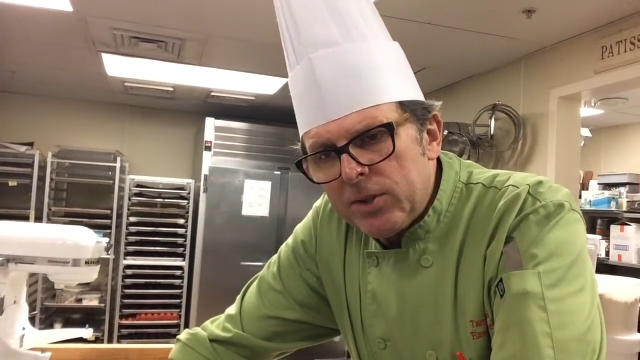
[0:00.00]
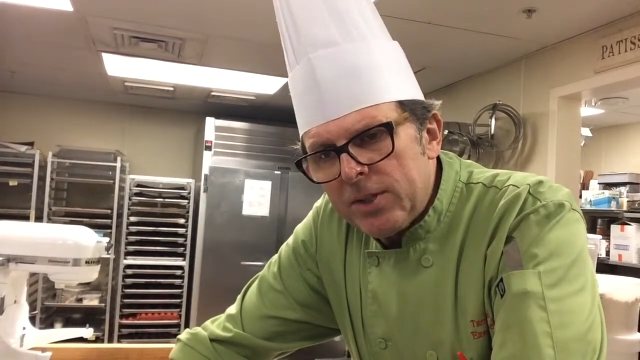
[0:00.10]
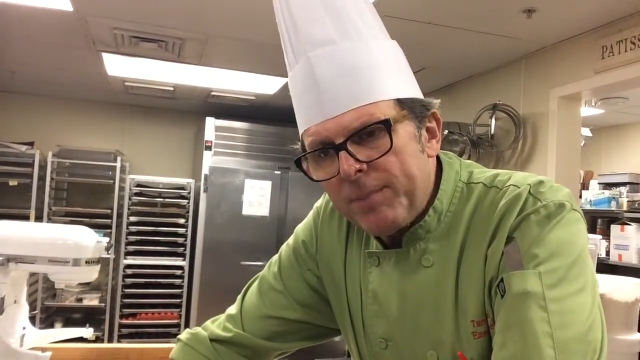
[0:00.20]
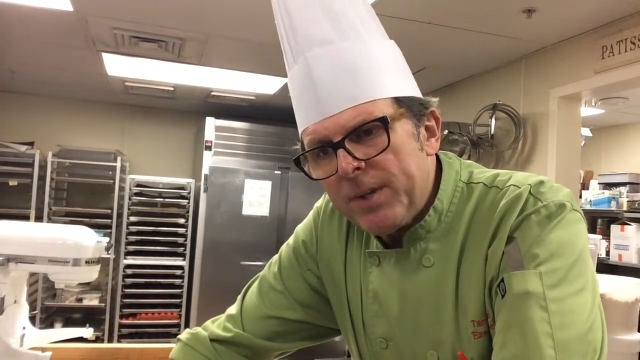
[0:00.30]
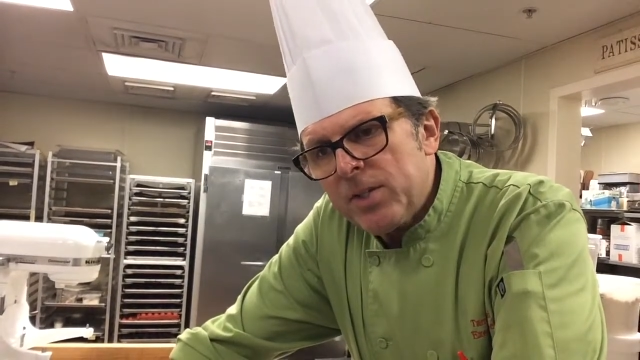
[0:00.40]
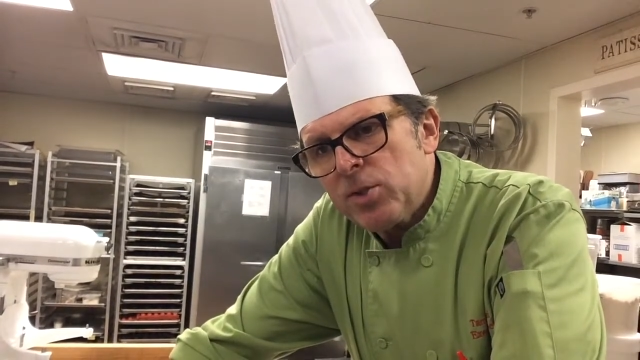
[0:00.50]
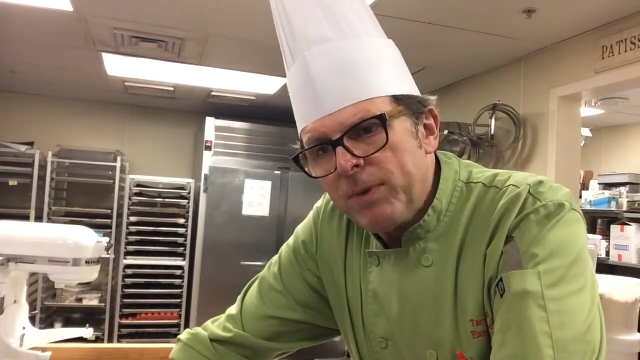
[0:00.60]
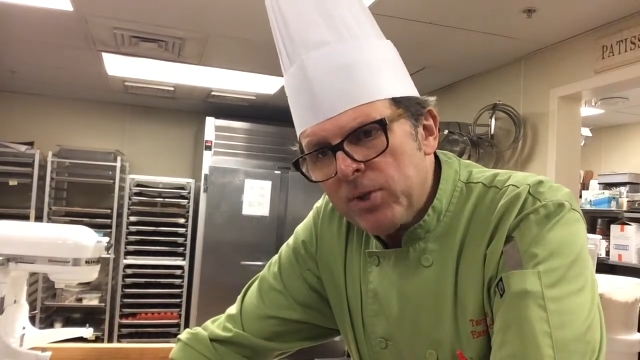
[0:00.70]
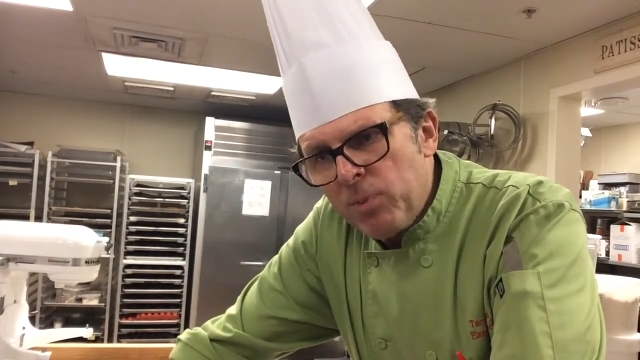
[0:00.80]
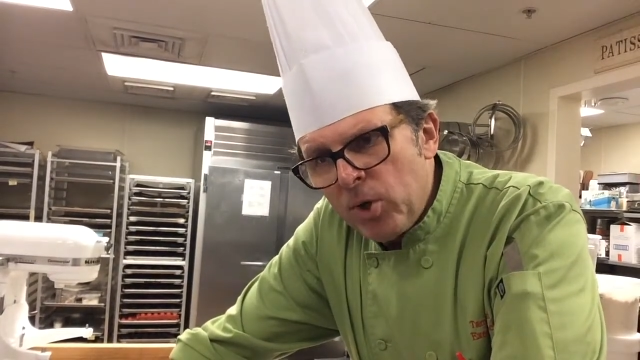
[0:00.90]
sometimes too
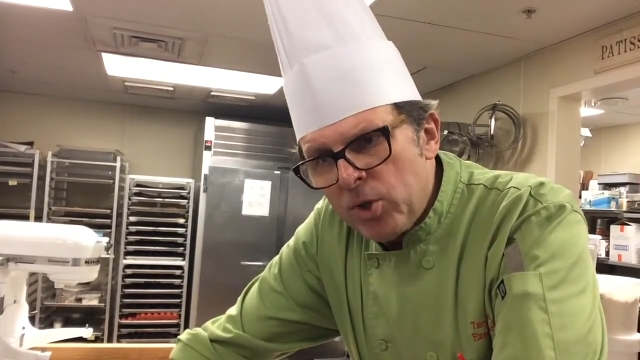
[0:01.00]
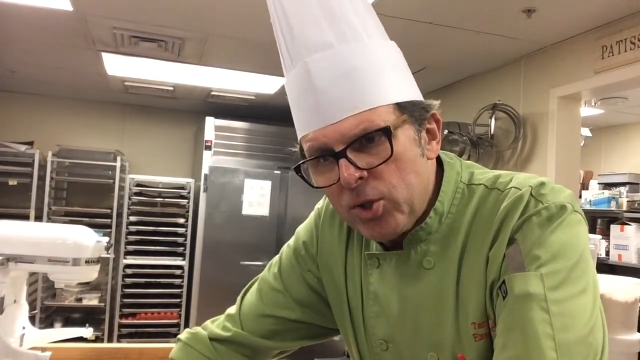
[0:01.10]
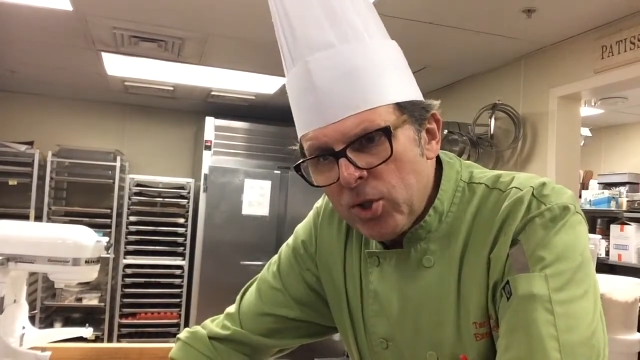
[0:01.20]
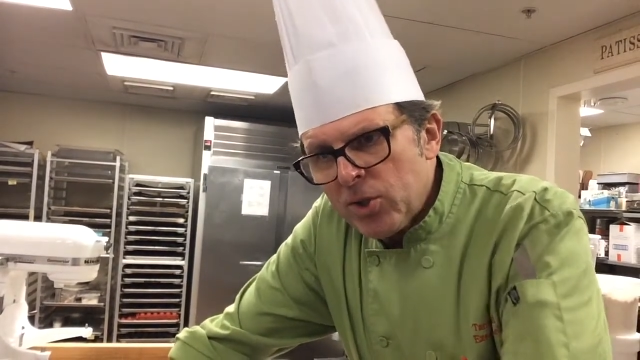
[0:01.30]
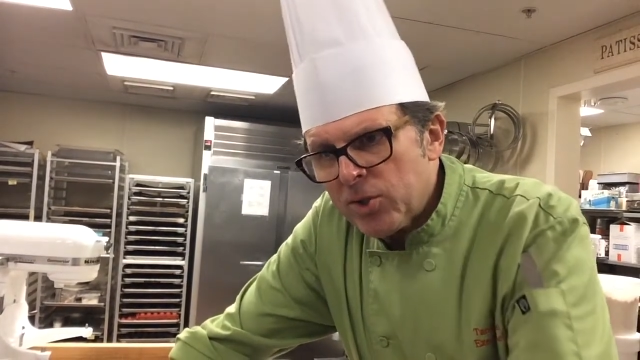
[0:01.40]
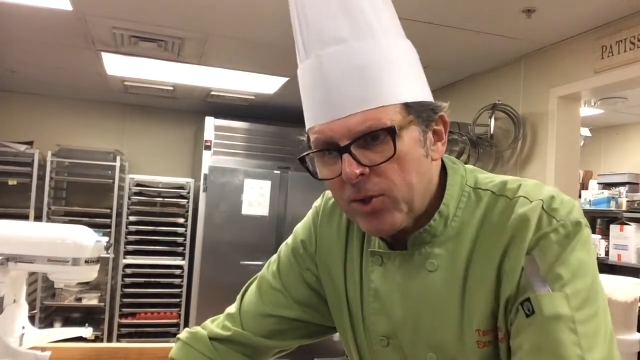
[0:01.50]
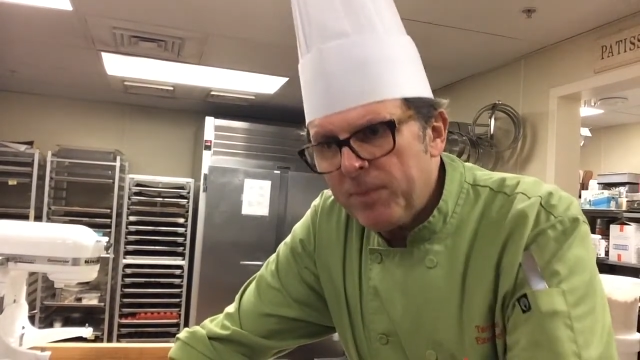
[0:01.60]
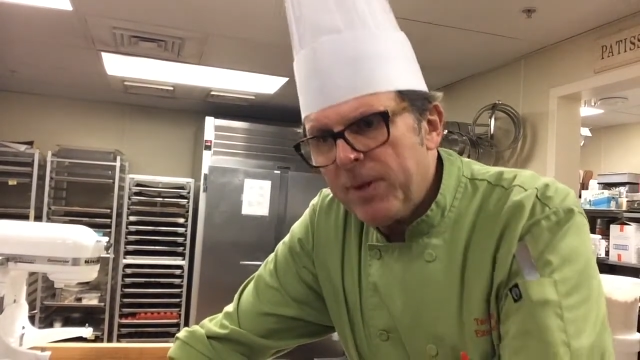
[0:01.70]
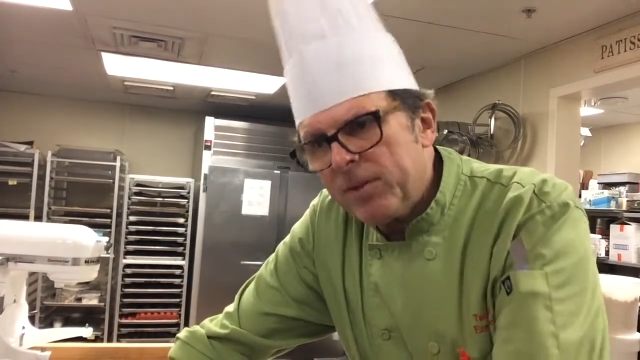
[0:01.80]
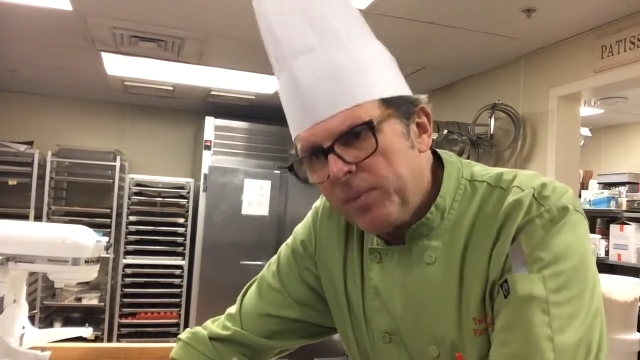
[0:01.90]
much moisture, so
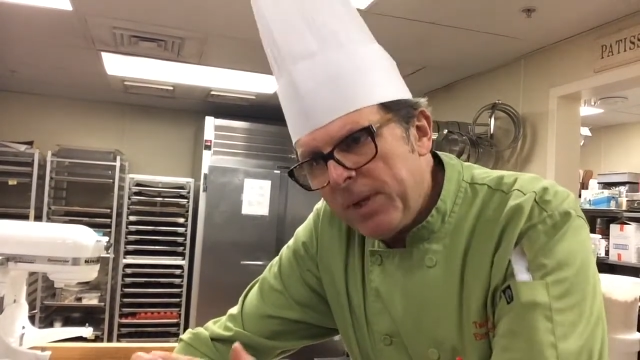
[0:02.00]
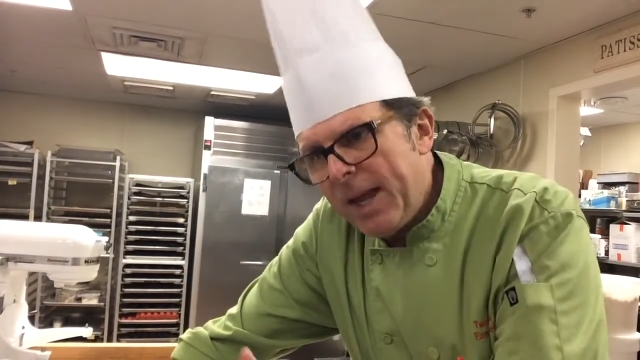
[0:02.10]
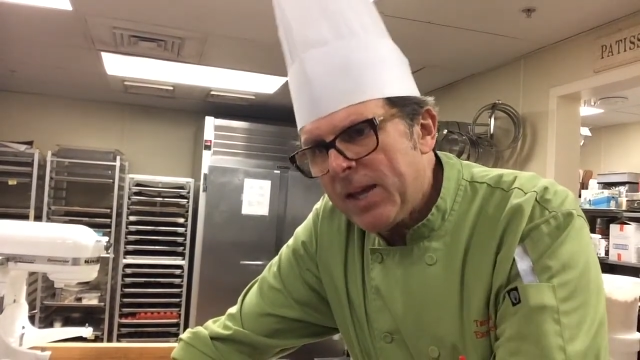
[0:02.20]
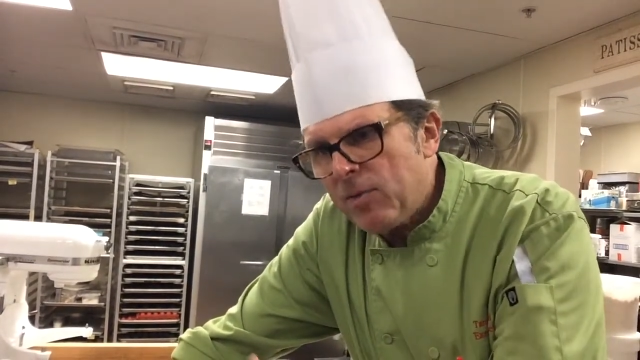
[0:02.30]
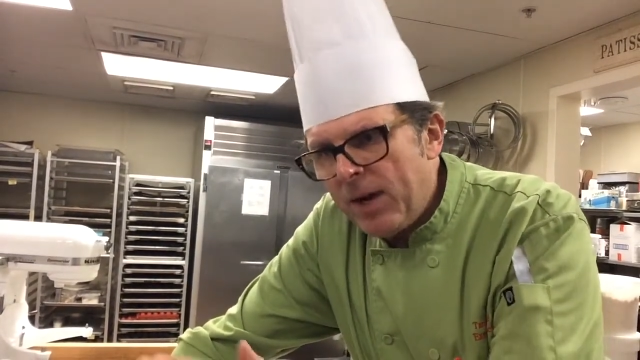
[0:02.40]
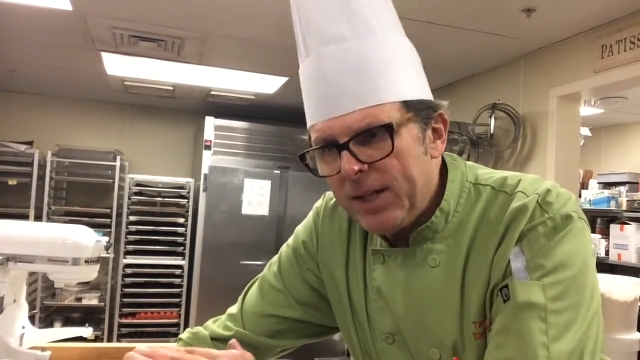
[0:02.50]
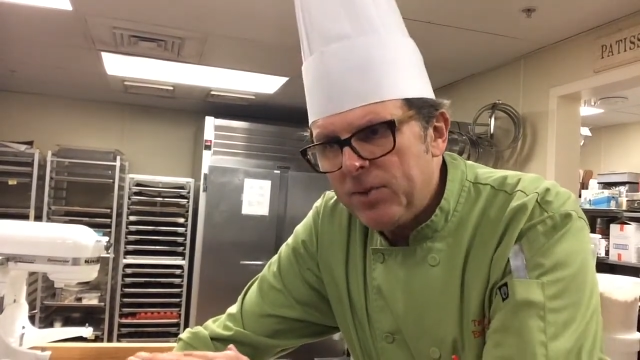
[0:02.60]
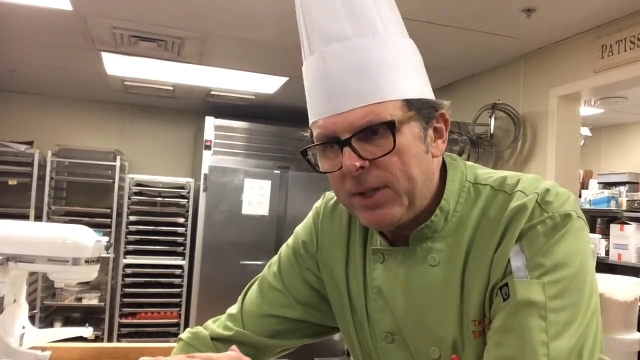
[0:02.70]
that we have to be egg white.